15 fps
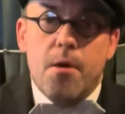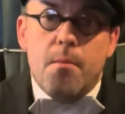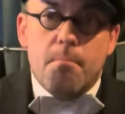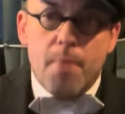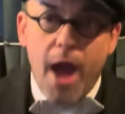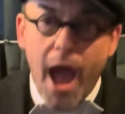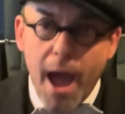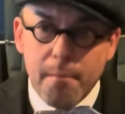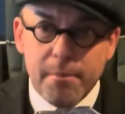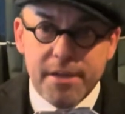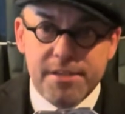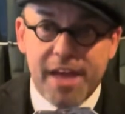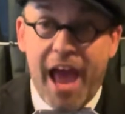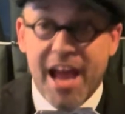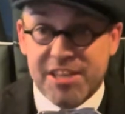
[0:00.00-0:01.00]

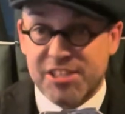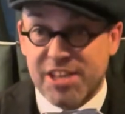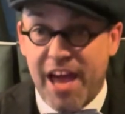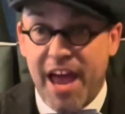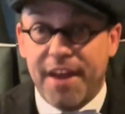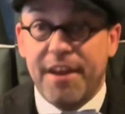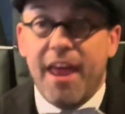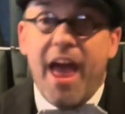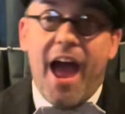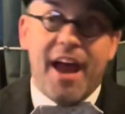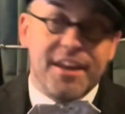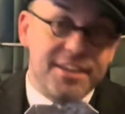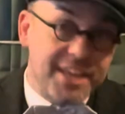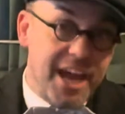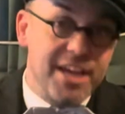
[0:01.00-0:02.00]
Mohammed Hassan
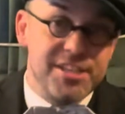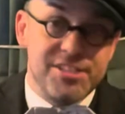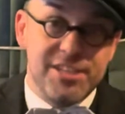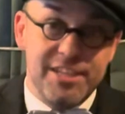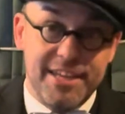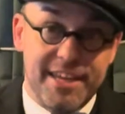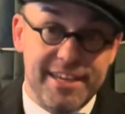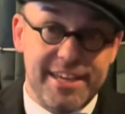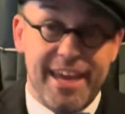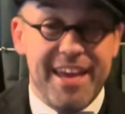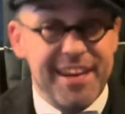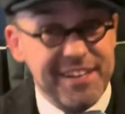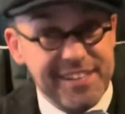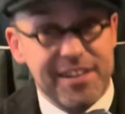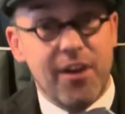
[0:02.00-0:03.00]
and Katie Link
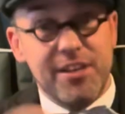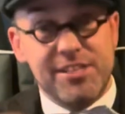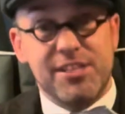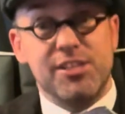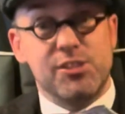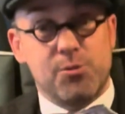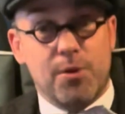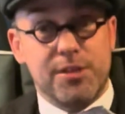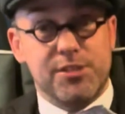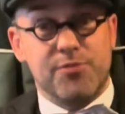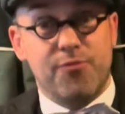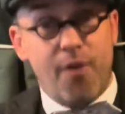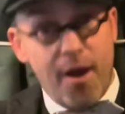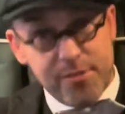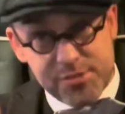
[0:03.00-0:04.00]
in
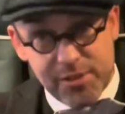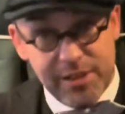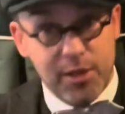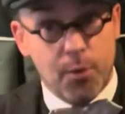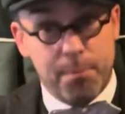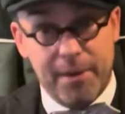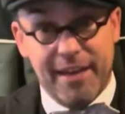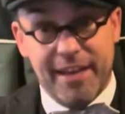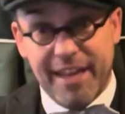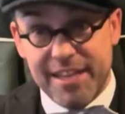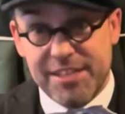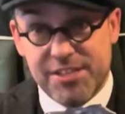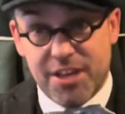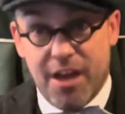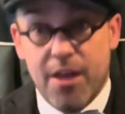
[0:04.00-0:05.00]
1925, so a little bit
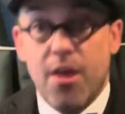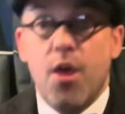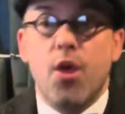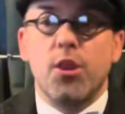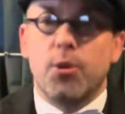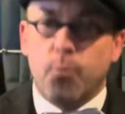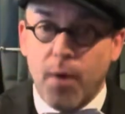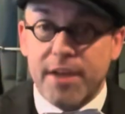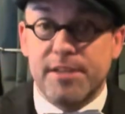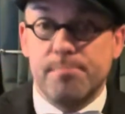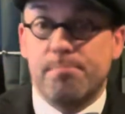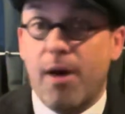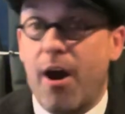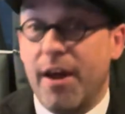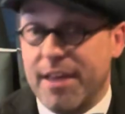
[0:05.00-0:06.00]
later, the wedding
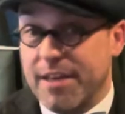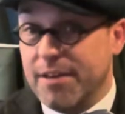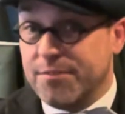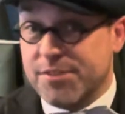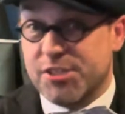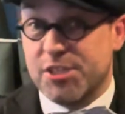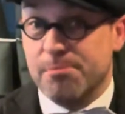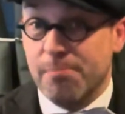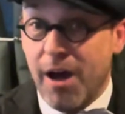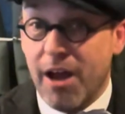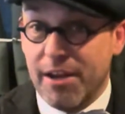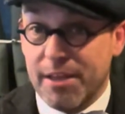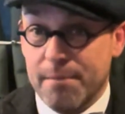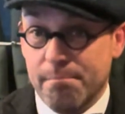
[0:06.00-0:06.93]
party of the Somalian